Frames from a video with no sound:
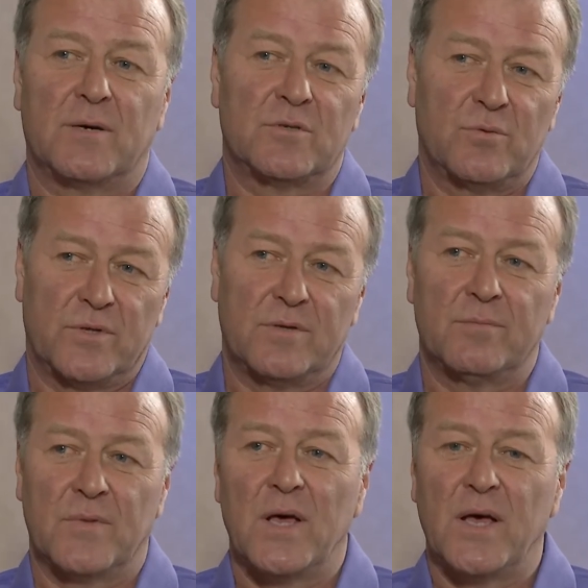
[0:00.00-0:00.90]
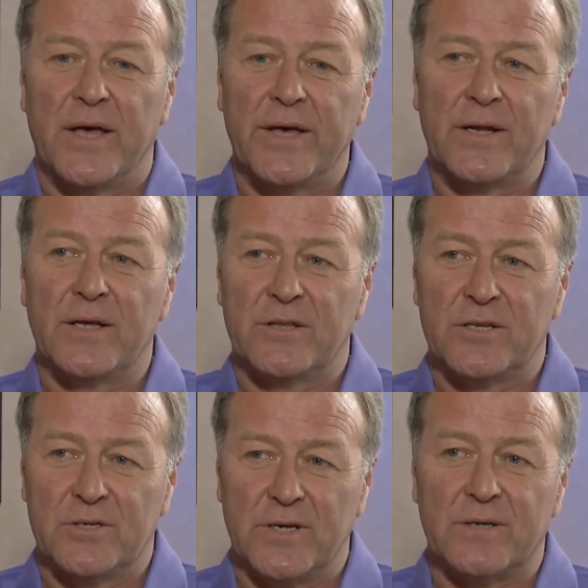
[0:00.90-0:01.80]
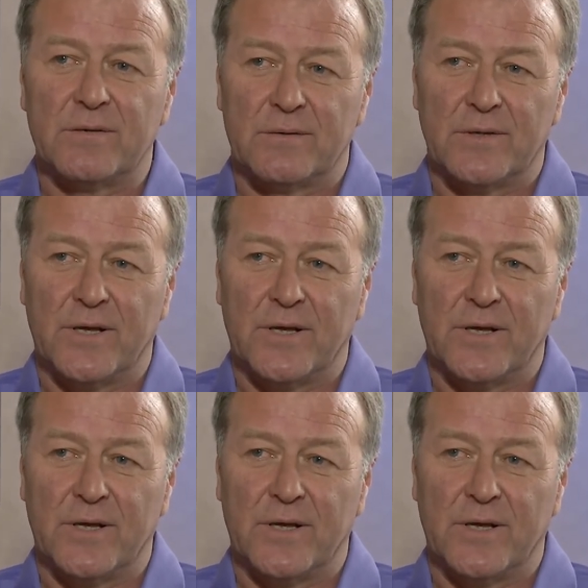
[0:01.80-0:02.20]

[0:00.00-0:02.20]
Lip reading: I was with him earlier this year